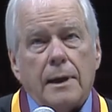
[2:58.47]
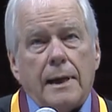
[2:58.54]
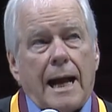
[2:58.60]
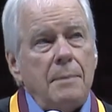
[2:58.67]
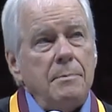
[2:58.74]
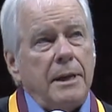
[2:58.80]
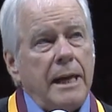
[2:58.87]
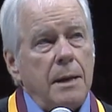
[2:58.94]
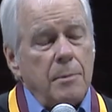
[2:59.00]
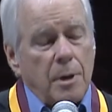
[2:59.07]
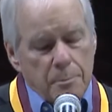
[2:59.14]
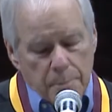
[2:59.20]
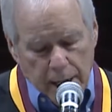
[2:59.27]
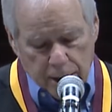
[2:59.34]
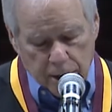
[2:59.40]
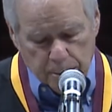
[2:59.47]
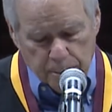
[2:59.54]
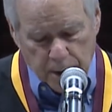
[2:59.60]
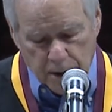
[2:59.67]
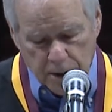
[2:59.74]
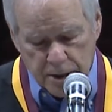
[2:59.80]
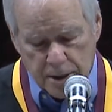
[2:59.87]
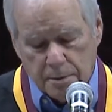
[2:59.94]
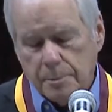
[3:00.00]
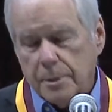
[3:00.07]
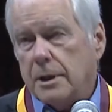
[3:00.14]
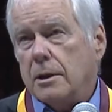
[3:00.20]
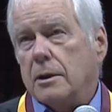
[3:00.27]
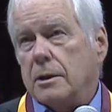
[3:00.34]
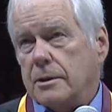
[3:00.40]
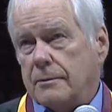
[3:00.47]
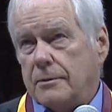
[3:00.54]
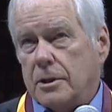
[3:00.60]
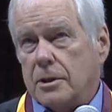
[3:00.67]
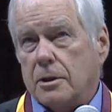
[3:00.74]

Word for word: I became a better person because of this